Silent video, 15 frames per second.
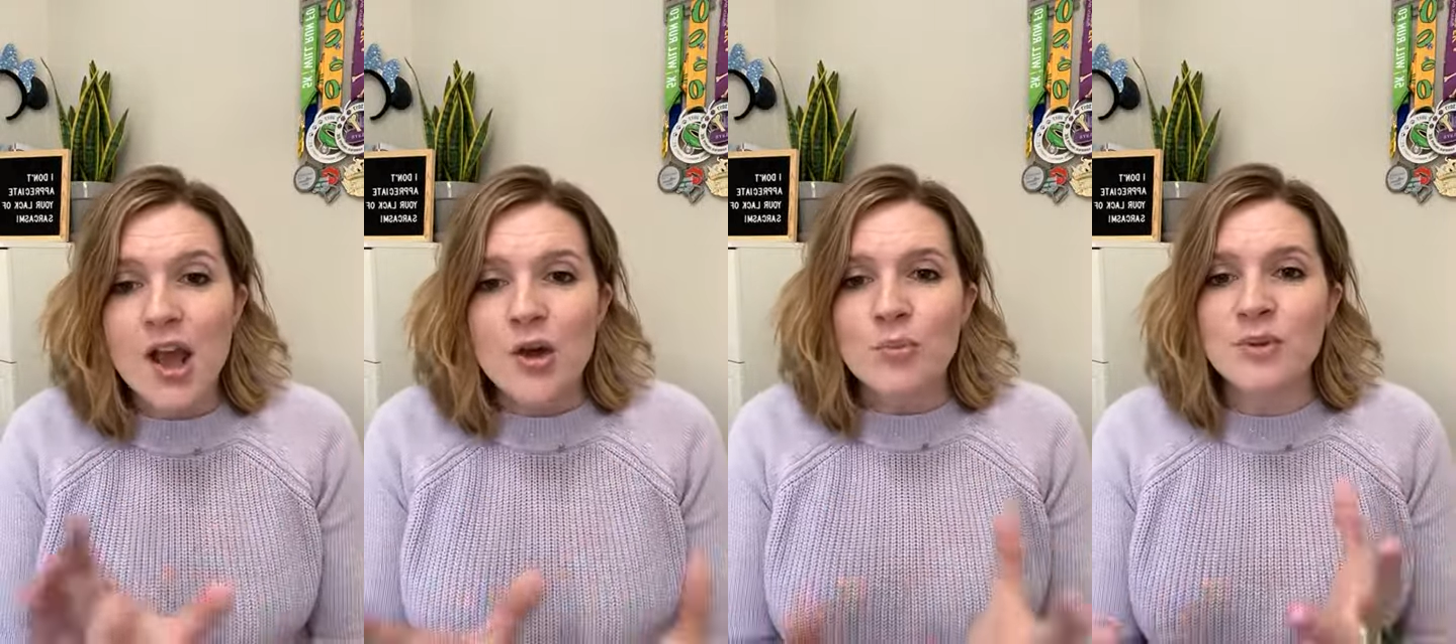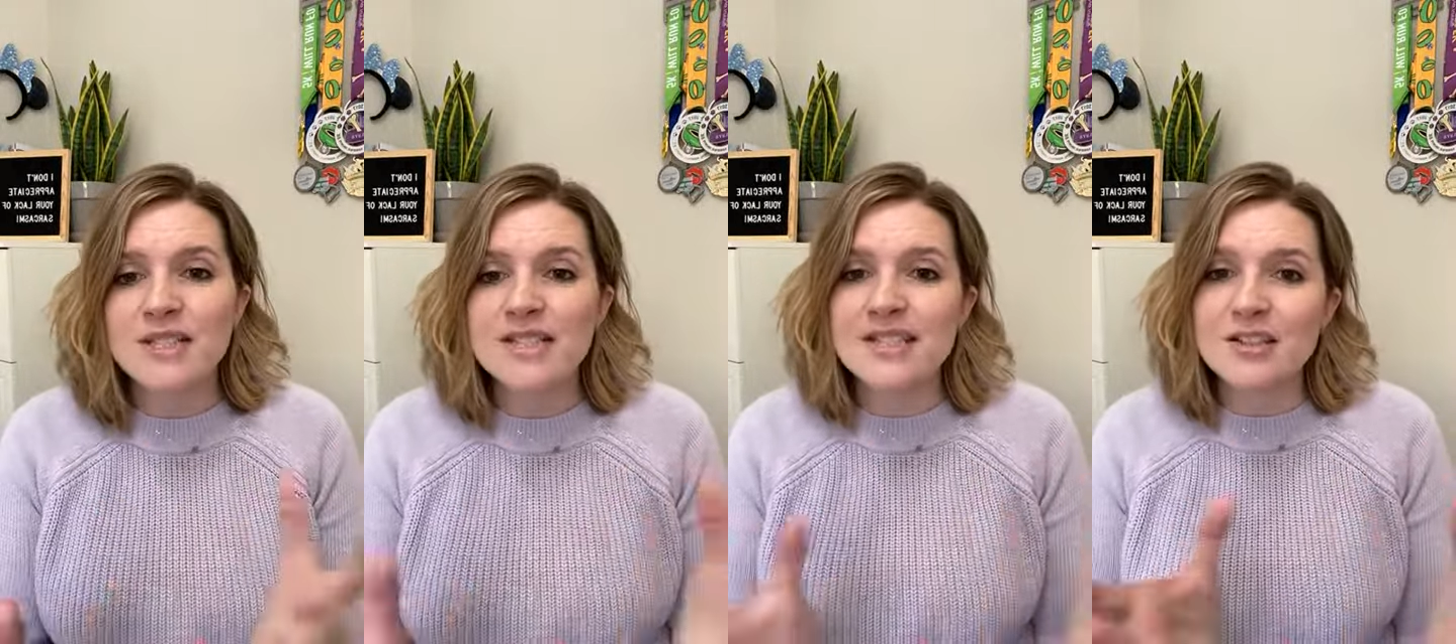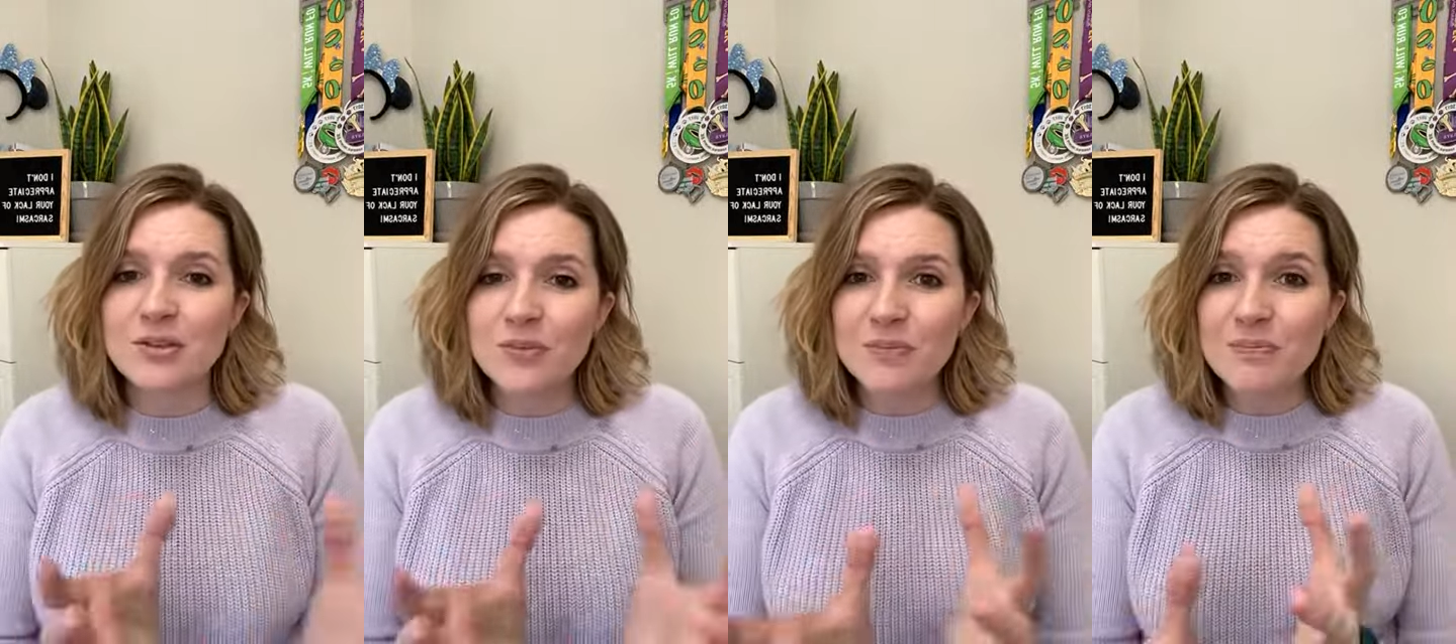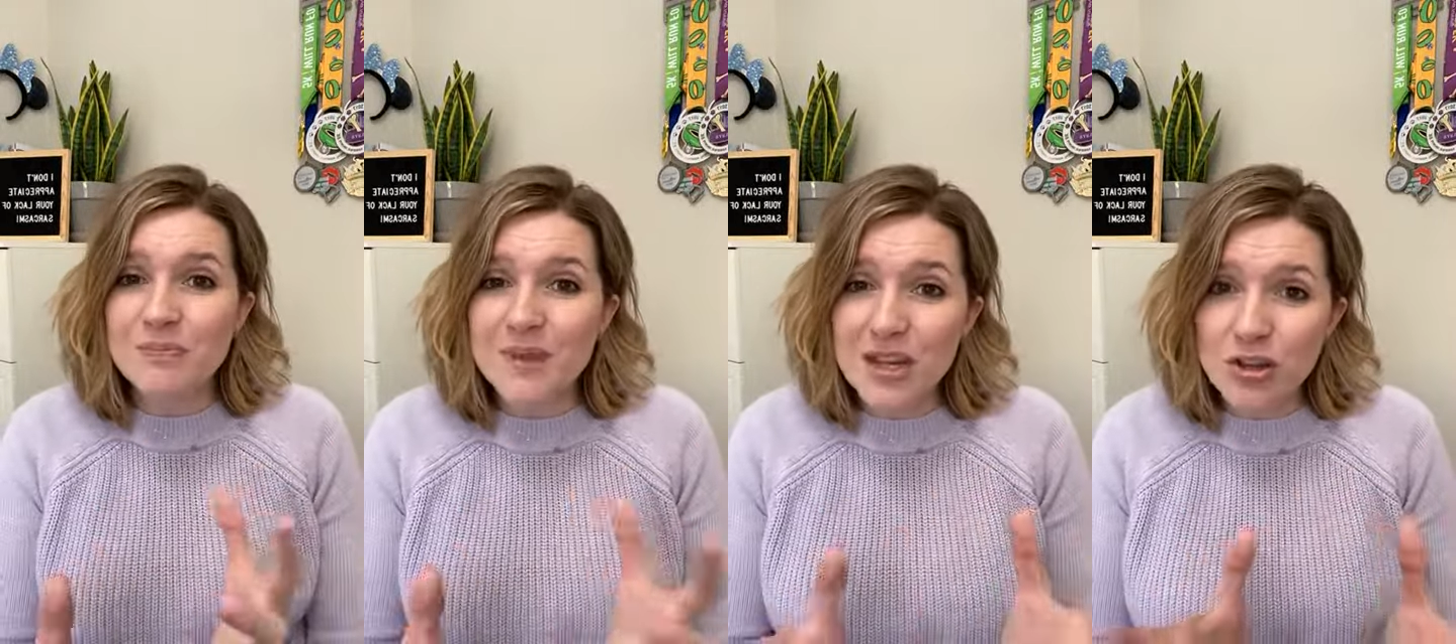but still
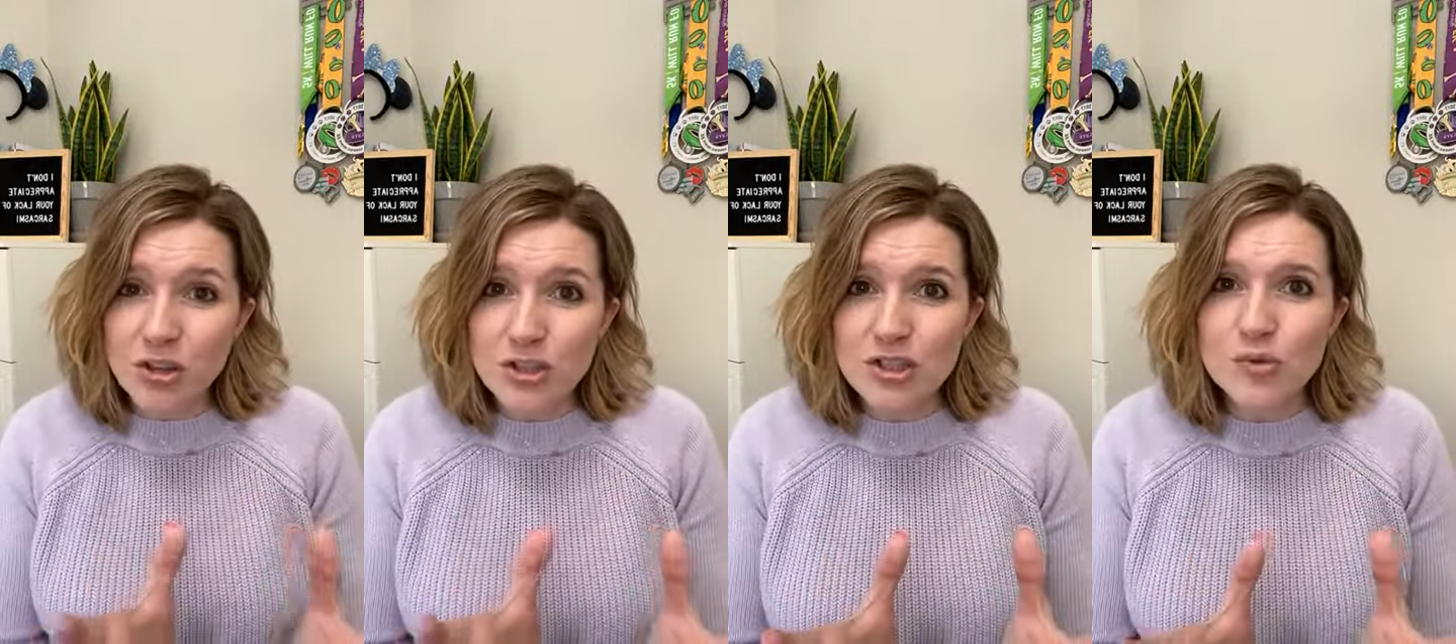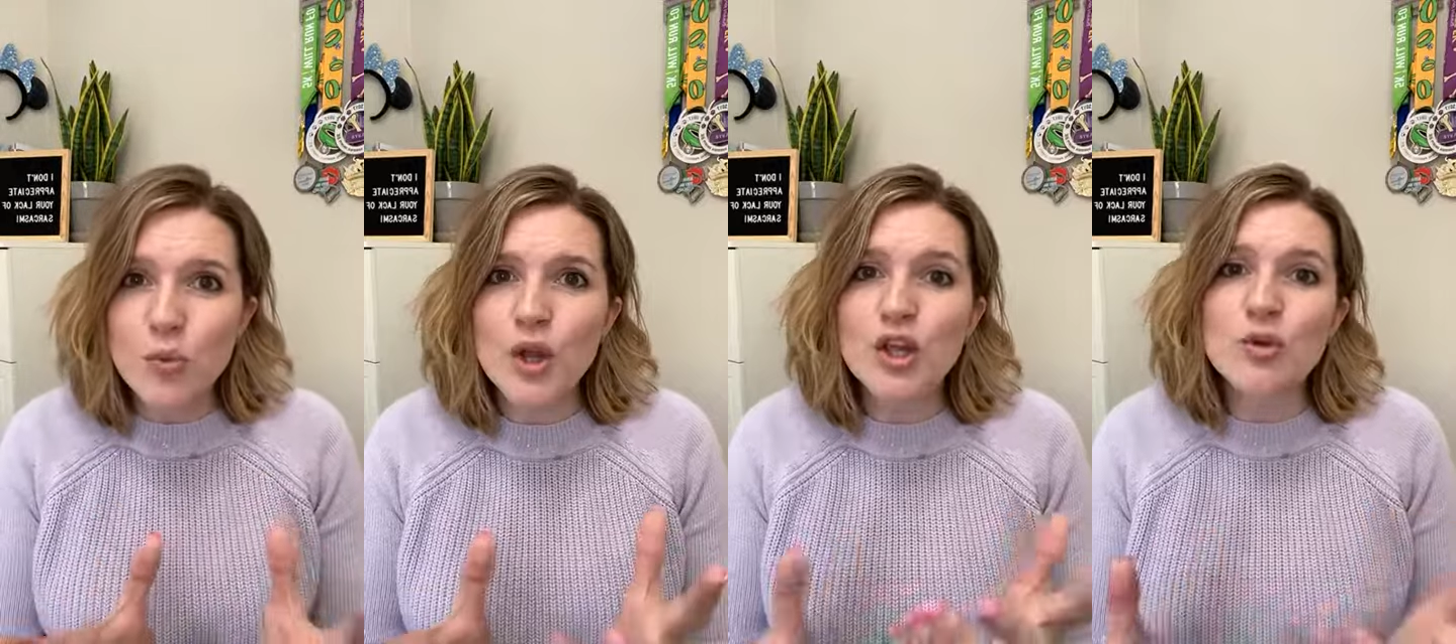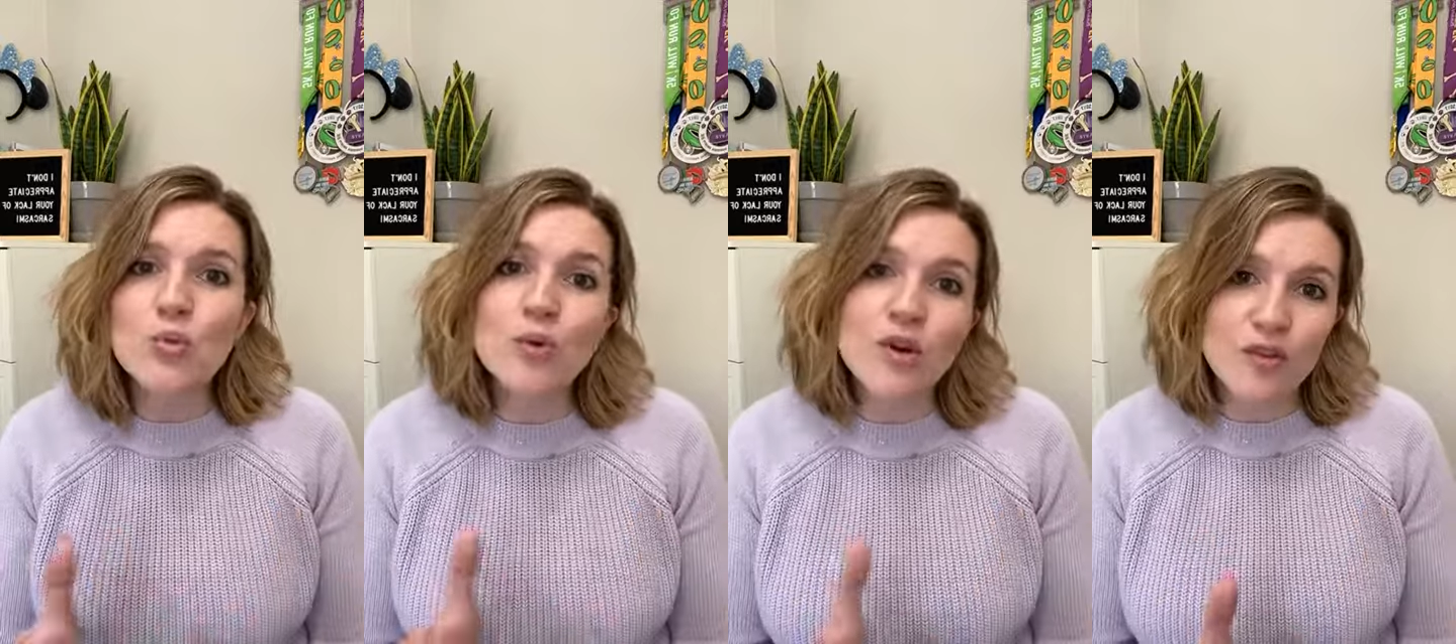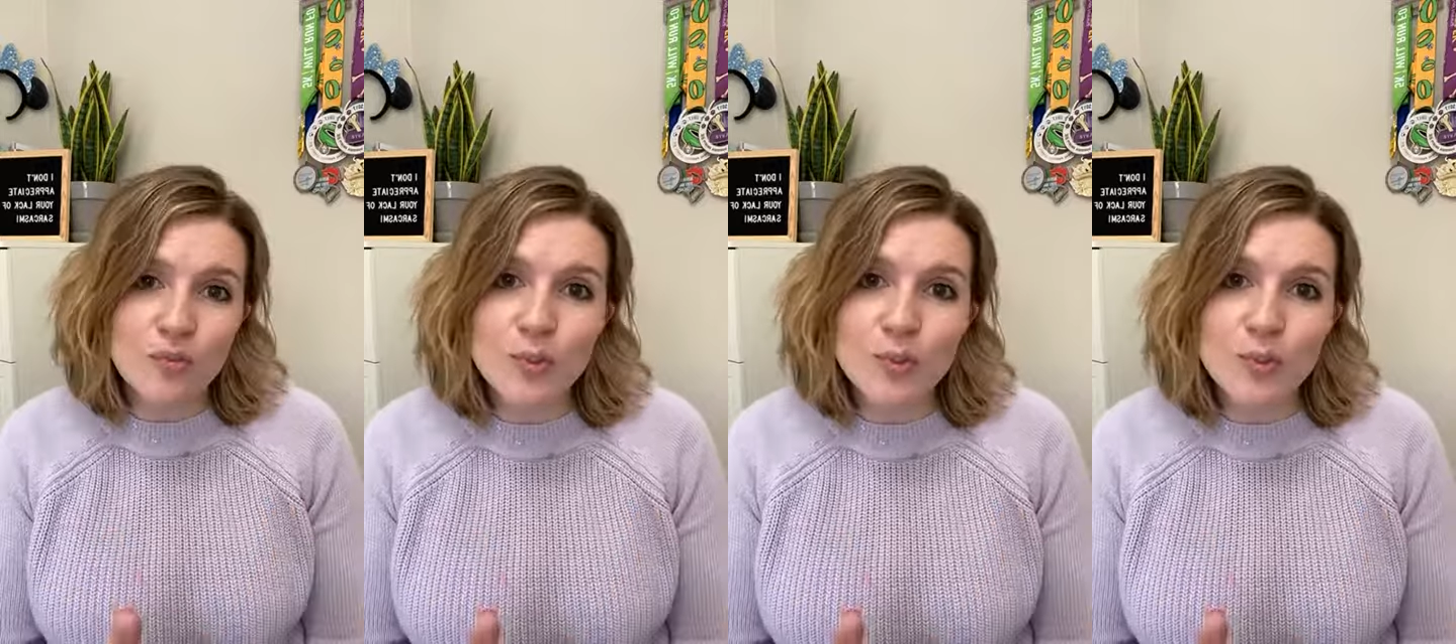mirrors what you would have